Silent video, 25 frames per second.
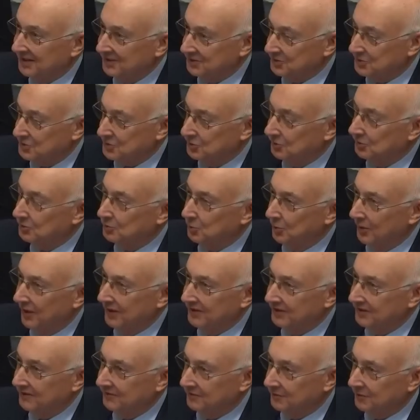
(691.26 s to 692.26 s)
and stood
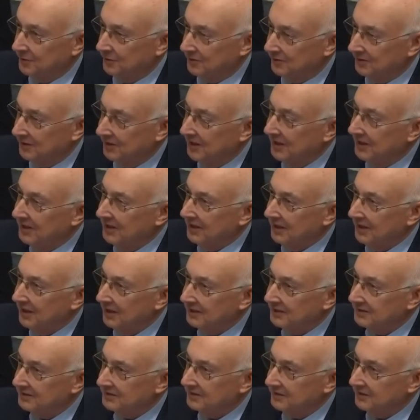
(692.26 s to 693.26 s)
ready for,
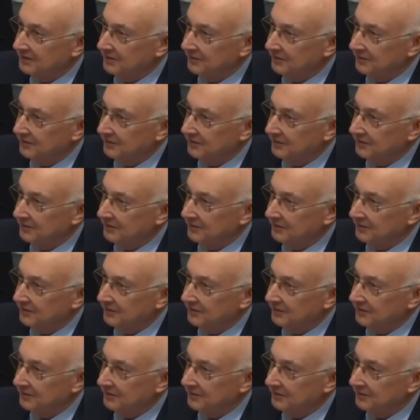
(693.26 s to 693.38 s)
uh,